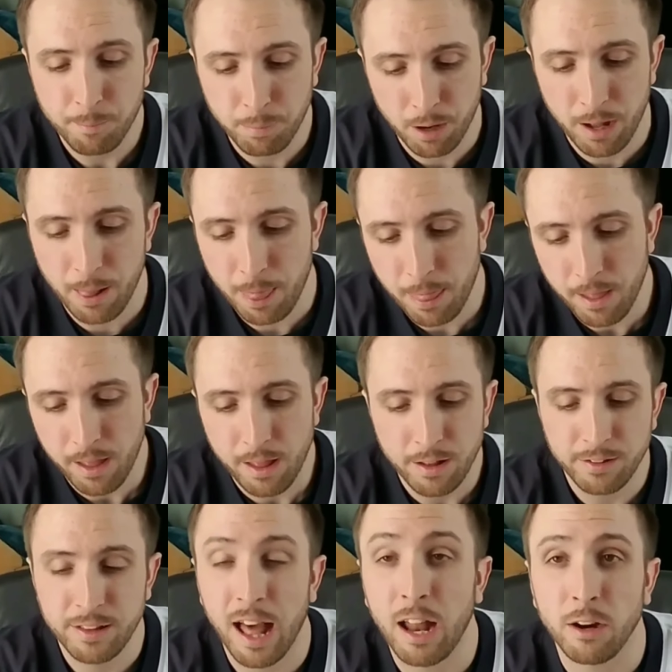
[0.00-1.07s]
But
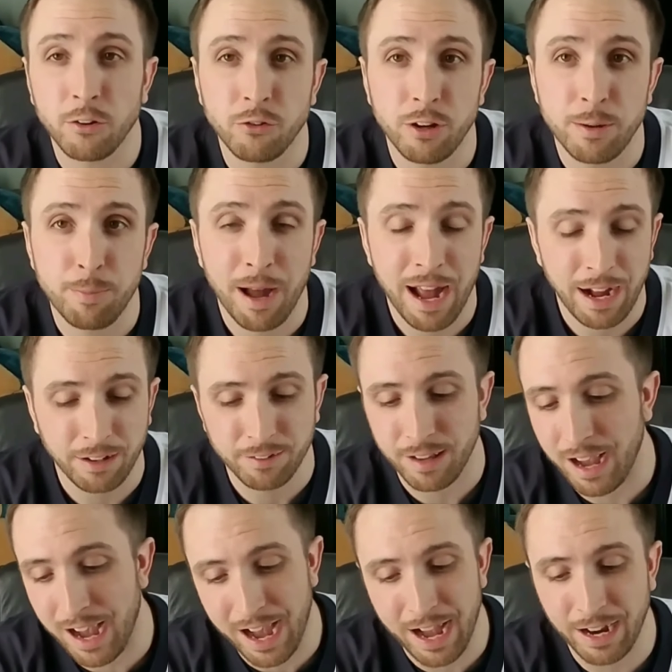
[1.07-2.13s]
Dollar Tree packs,
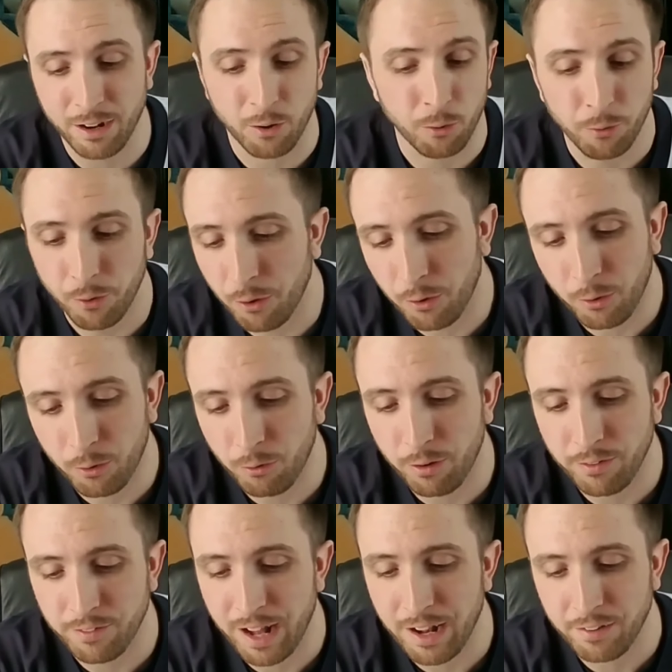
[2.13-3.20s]
I don't know
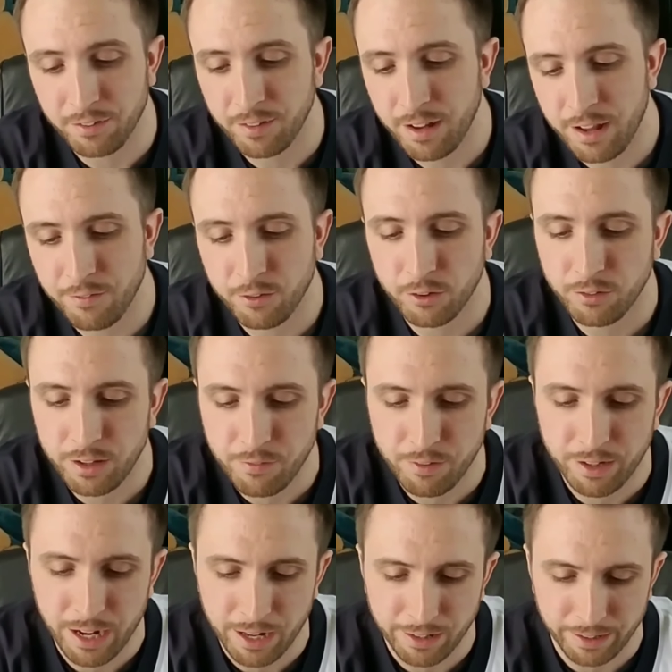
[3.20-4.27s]
if that's if there's
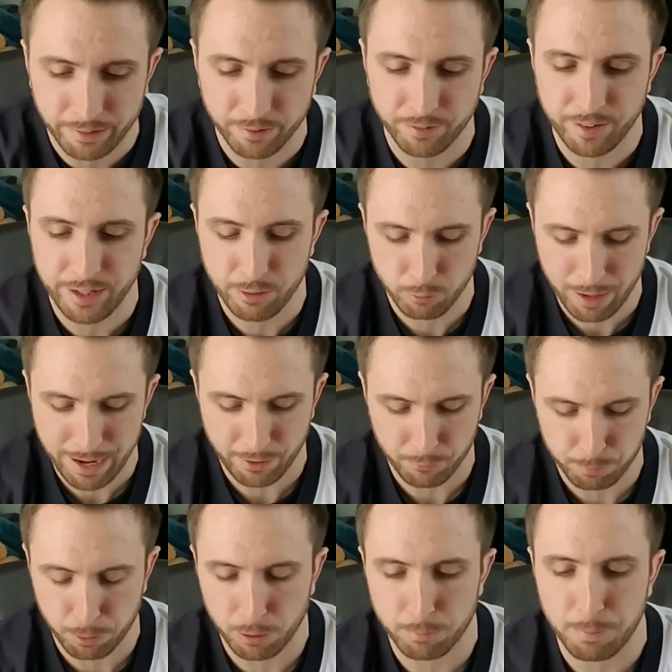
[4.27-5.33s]
even kind of like seed rates
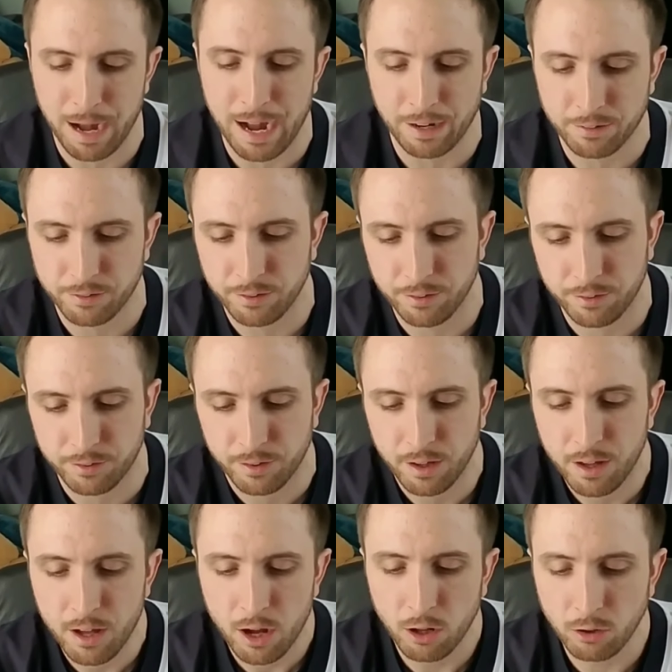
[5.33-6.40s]
per boxes.
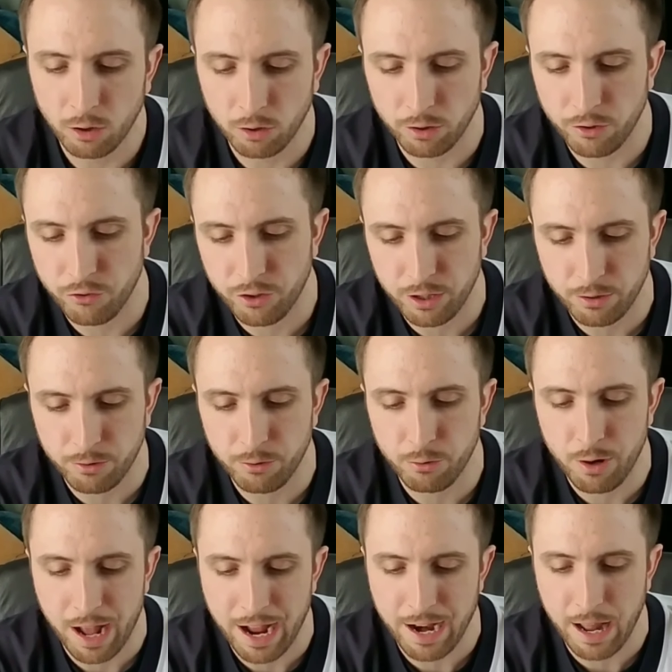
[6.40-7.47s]
A Alolan
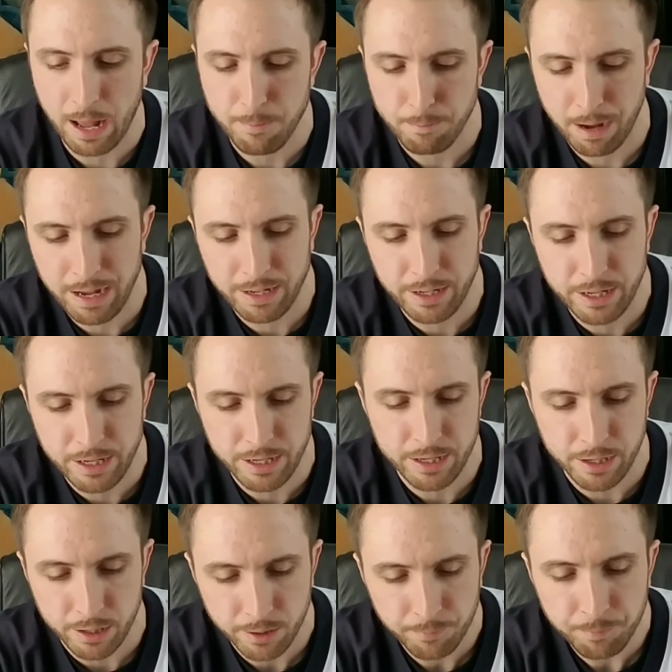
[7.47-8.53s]
Geodude and a
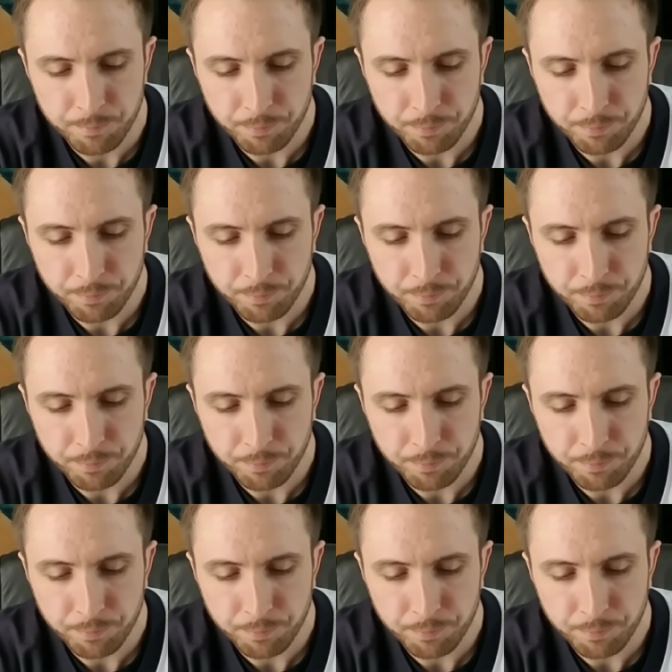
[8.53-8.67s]
Mankey.